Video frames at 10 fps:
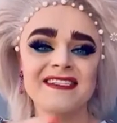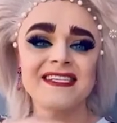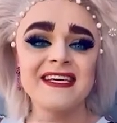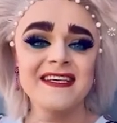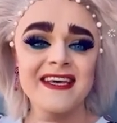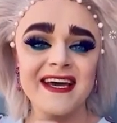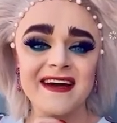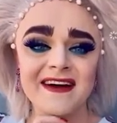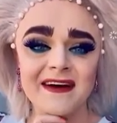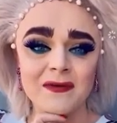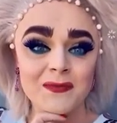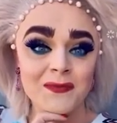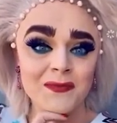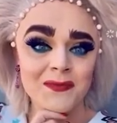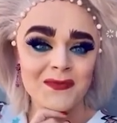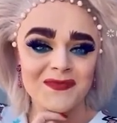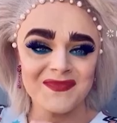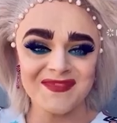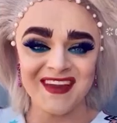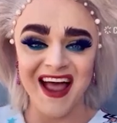See you there.
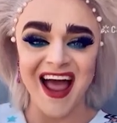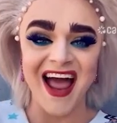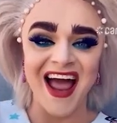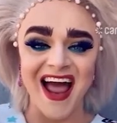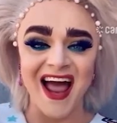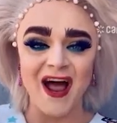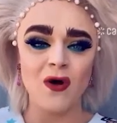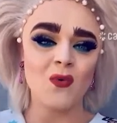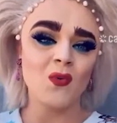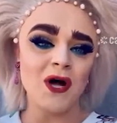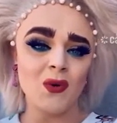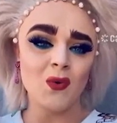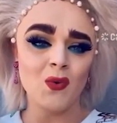Ow, whoa.